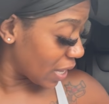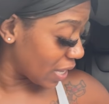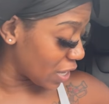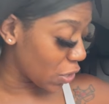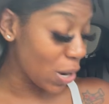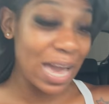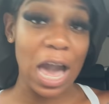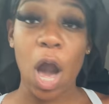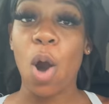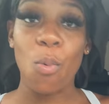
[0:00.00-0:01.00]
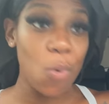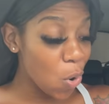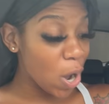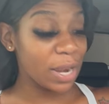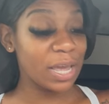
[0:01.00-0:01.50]
Your girl got her
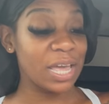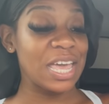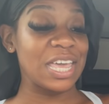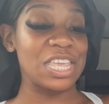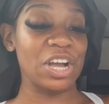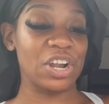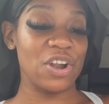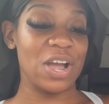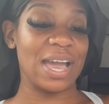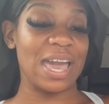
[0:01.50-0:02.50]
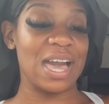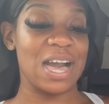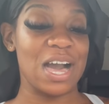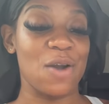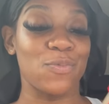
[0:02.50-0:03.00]
water. Your girl got
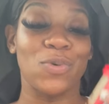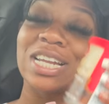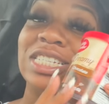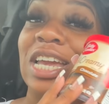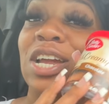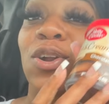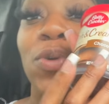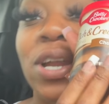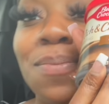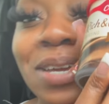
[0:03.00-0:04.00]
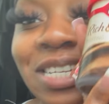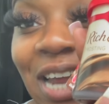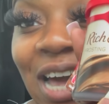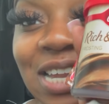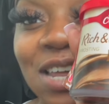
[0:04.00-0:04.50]
her rich and creamy
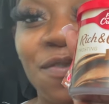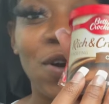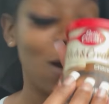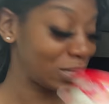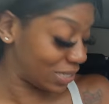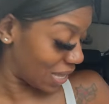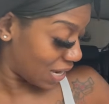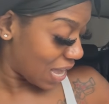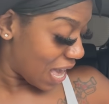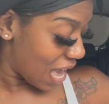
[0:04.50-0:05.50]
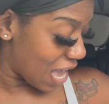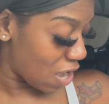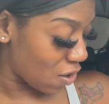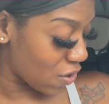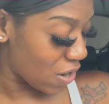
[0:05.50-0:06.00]
chocolate frosting. And
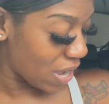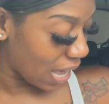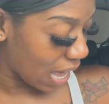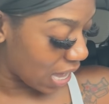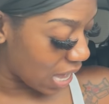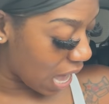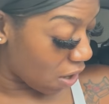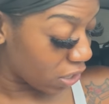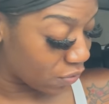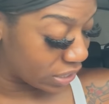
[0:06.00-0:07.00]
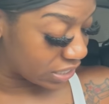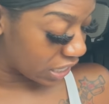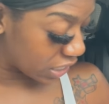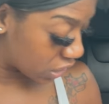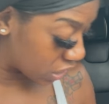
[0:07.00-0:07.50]
your girl got her, I don't even
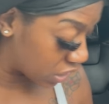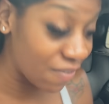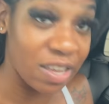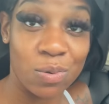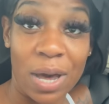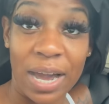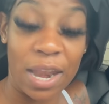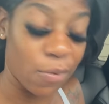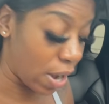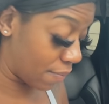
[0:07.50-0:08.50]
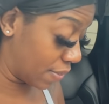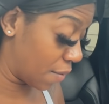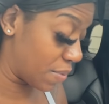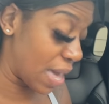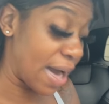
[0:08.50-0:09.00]
touch this stuff. That's why I got it wrapped
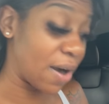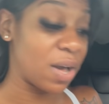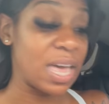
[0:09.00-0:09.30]
up, y'all.